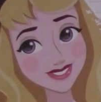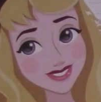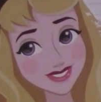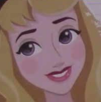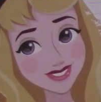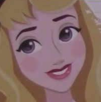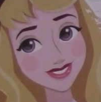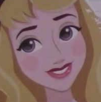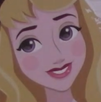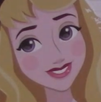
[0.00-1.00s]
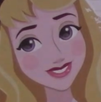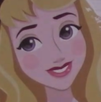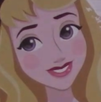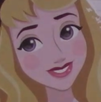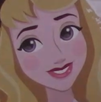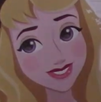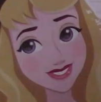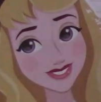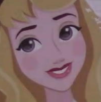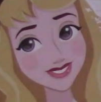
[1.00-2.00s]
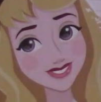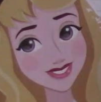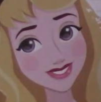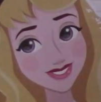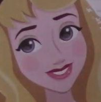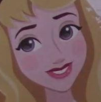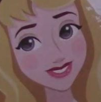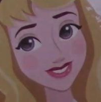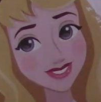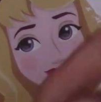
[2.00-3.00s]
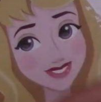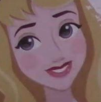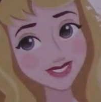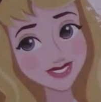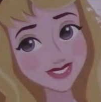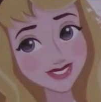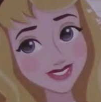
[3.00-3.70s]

And then what I'm going to do is fussy cut around to like maybe the top edge of this one.